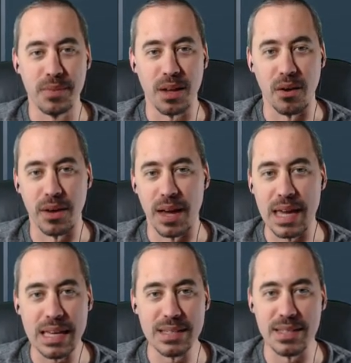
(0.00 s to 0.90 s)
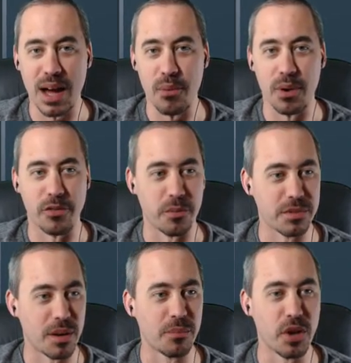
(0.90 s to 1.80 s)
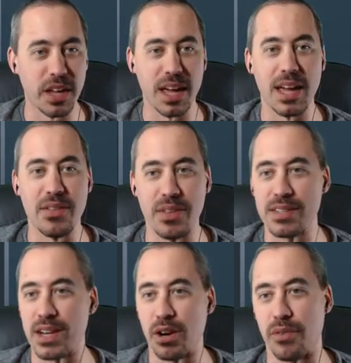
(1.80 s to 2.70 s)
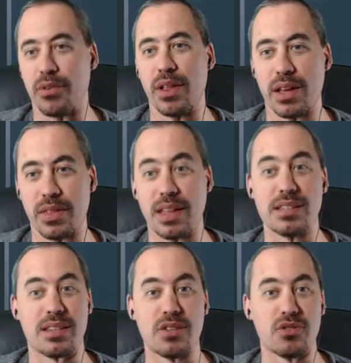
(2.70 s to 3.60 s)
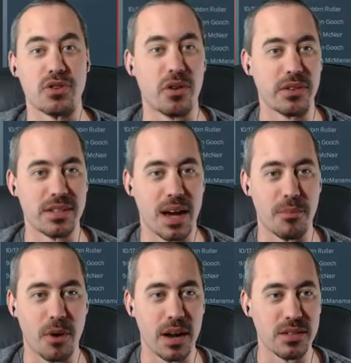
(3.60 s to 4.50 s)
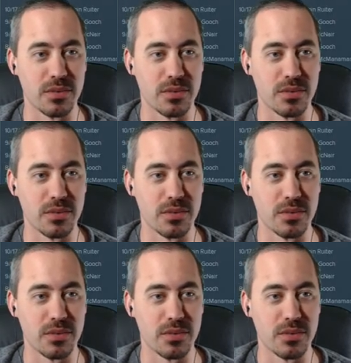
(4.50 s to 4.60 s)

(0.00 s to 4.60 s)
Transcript: okay, he's not one of them. So I'm looking in this area for like the gets injured all the time, right?